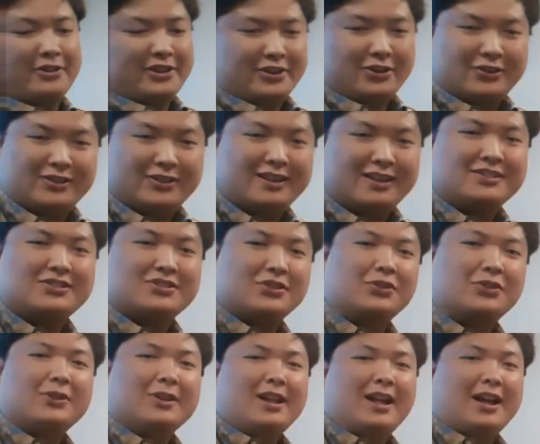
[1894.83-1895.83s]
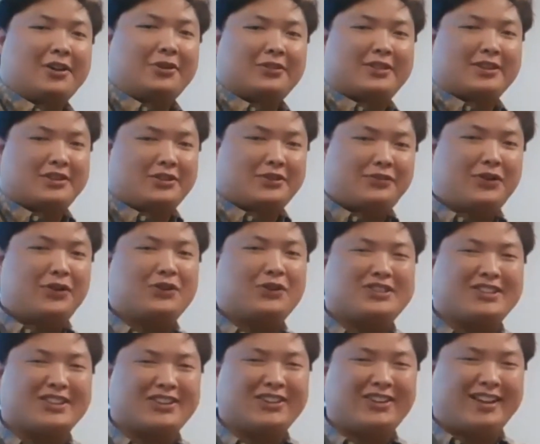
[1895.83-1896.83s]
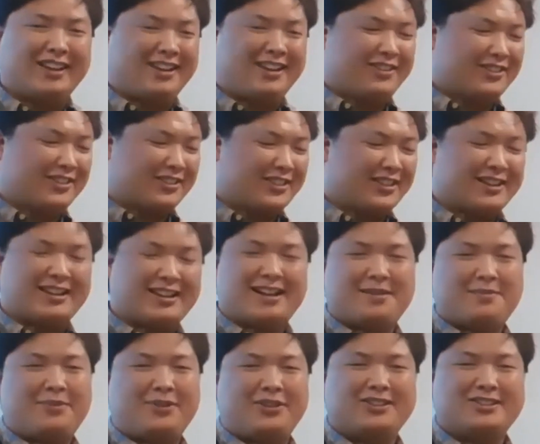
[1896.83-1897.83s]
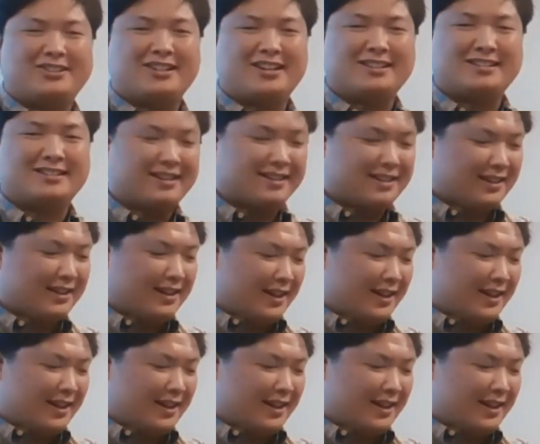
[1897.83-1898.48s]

I barely heard that. So I don't think you folks are going to hear the click. I apologize.